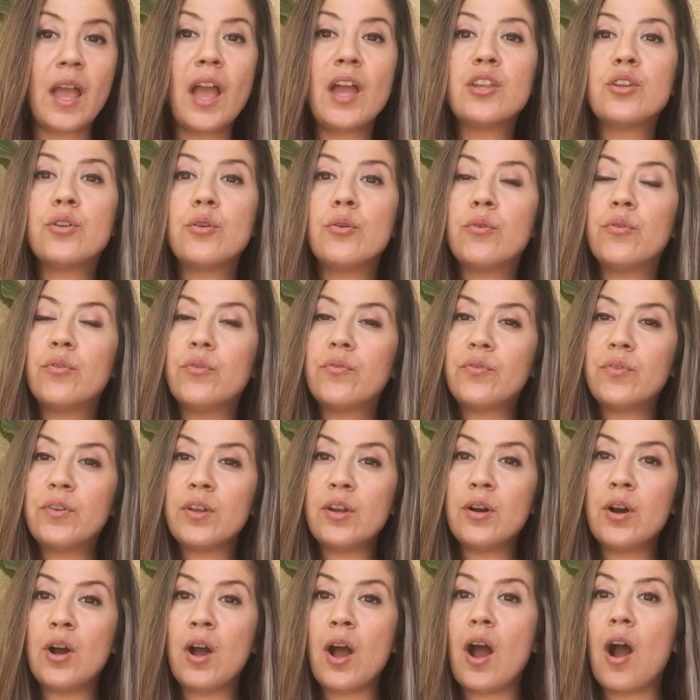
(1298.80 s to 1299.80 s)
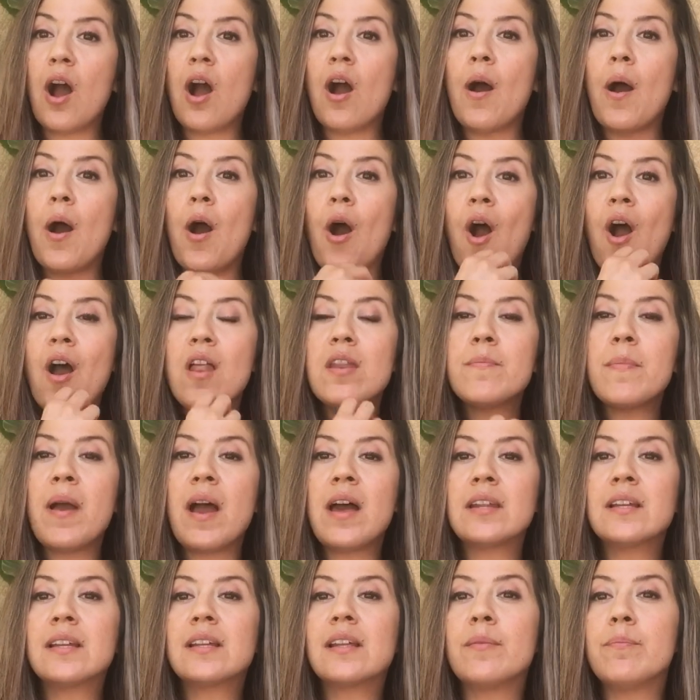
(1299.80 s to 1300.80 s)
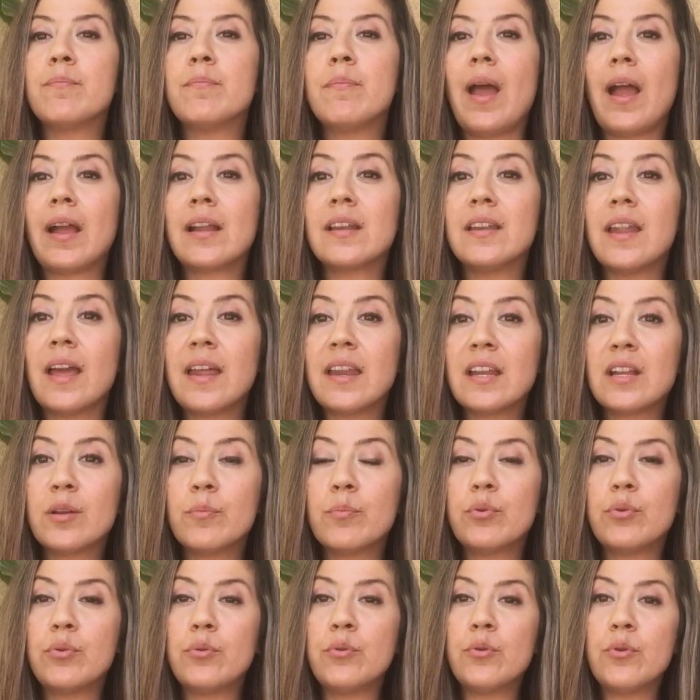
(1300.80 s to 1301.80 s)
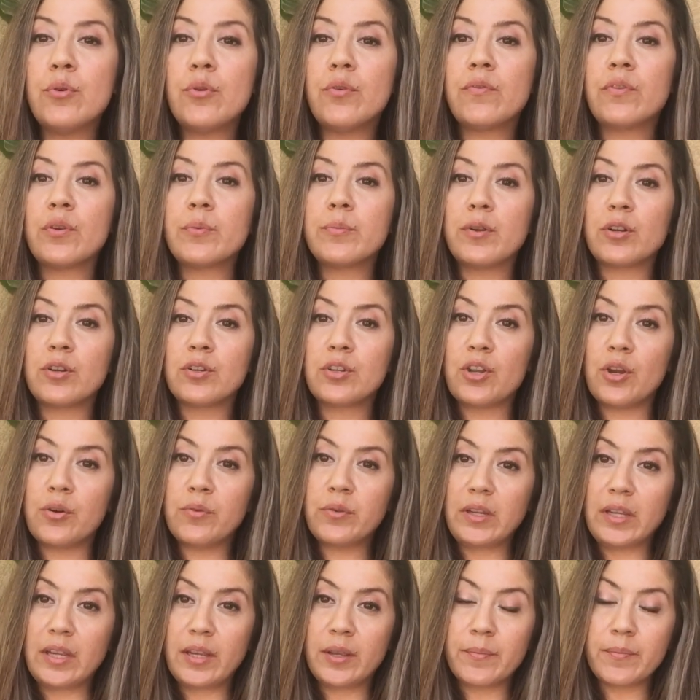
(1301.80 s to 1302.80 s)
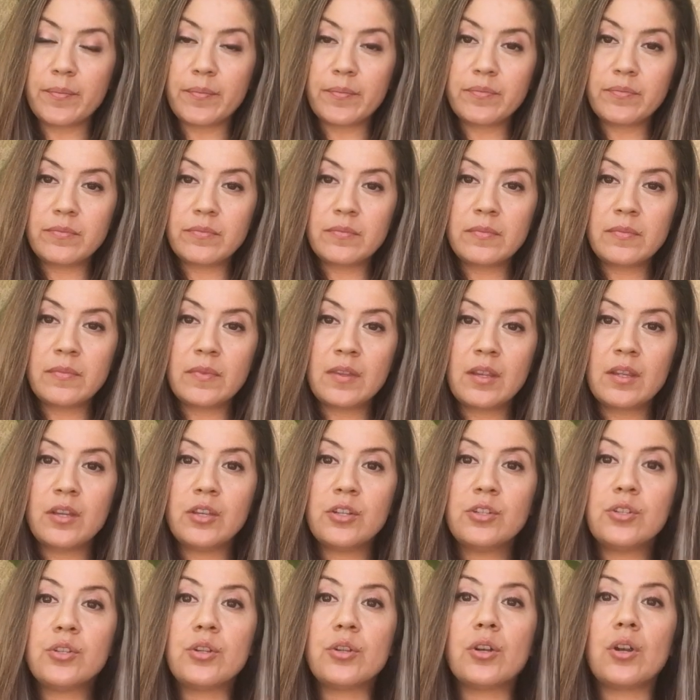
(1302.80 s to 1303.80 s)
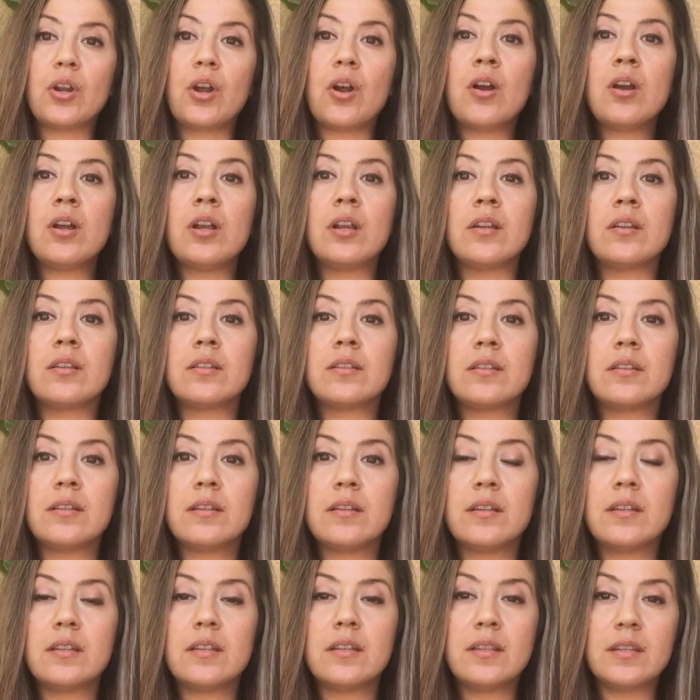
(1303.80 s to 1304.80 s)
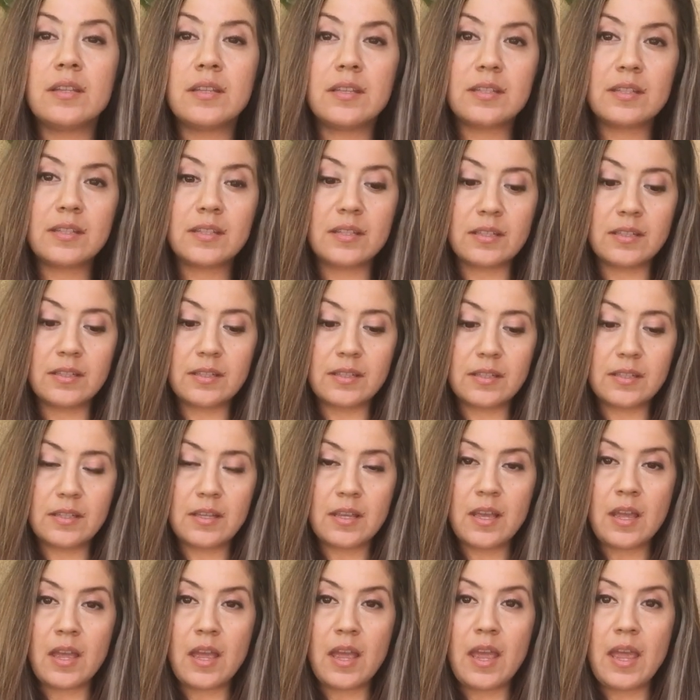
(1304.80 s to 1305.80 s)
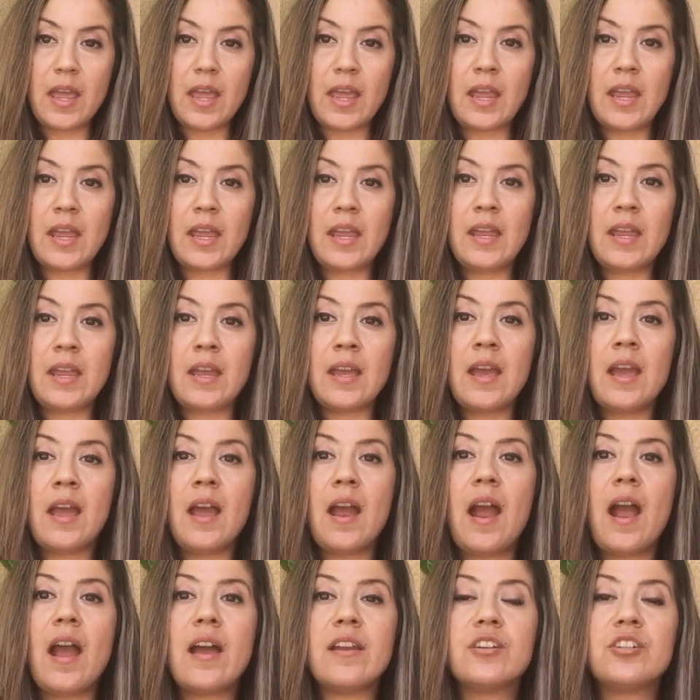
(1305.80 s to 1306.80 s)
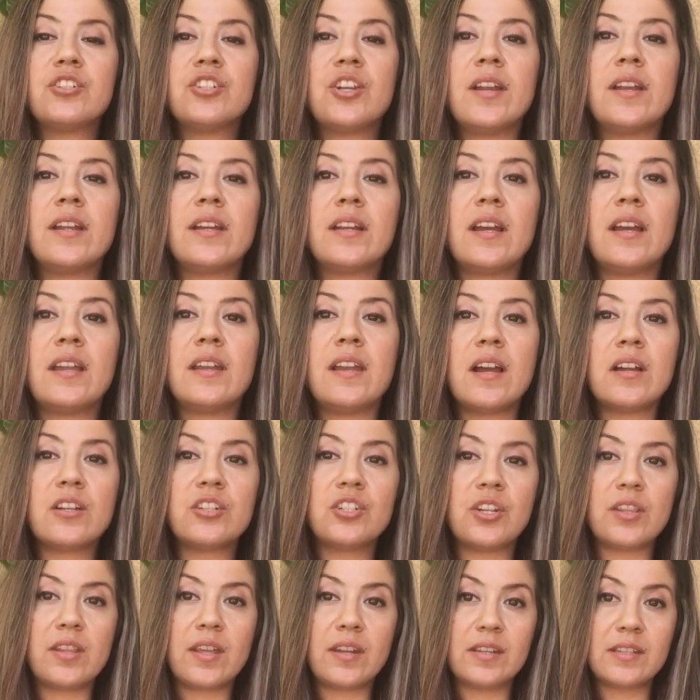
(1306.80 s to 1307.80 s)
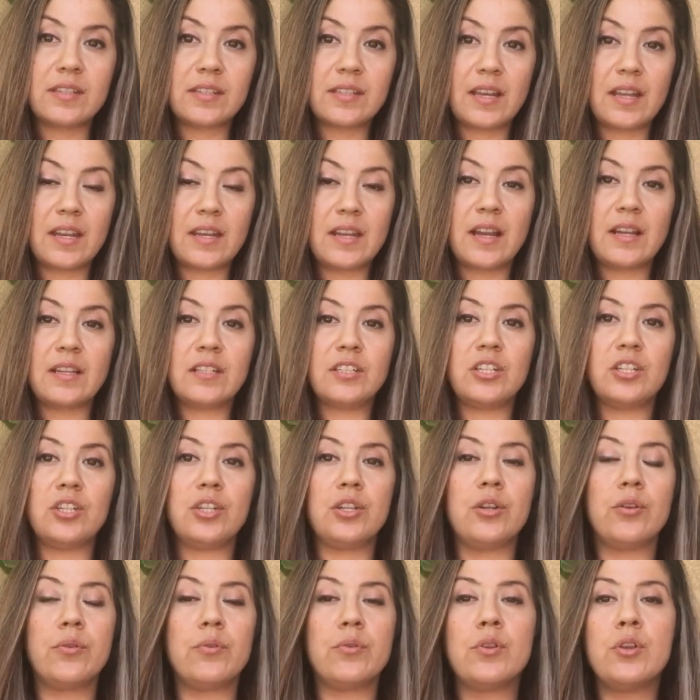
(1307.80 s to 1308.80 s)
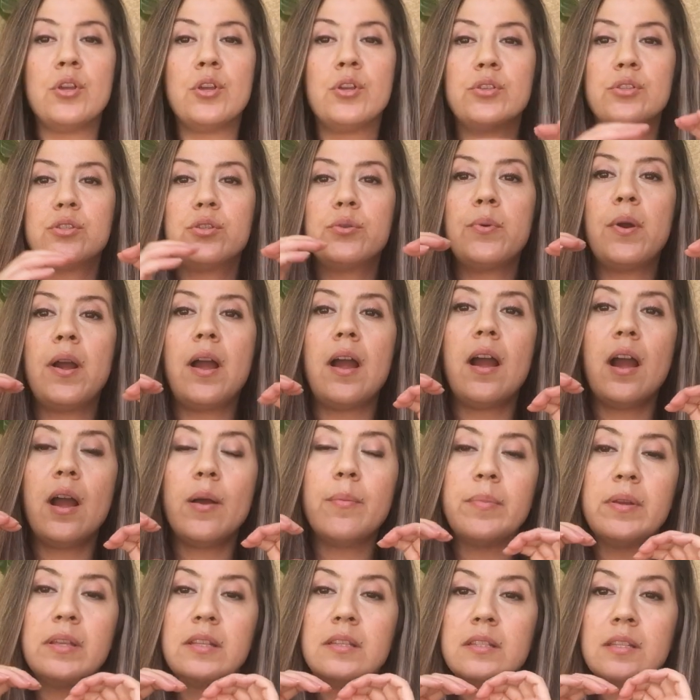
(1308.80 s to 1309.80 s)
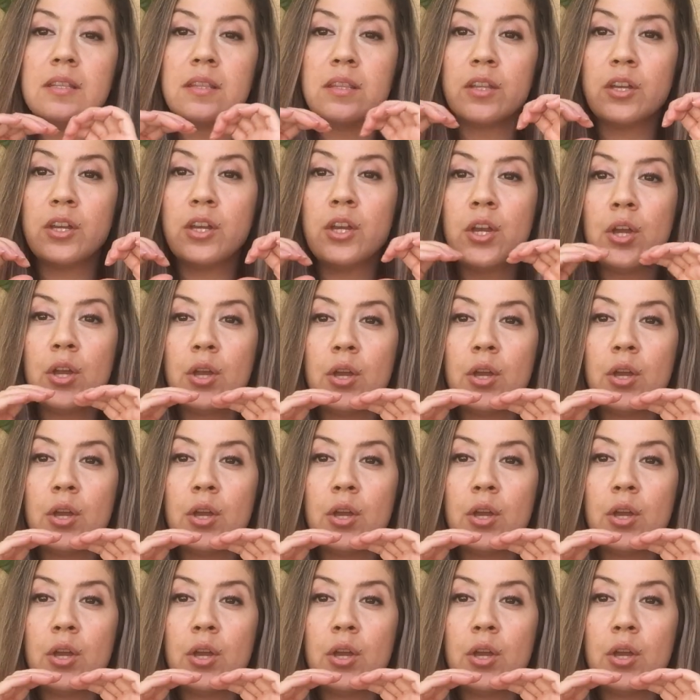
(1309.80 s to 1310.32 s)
and you'll feel automatic a magnetic pull from your yoni to your heart. This is a energetic connection that is connecting you. So what happens in the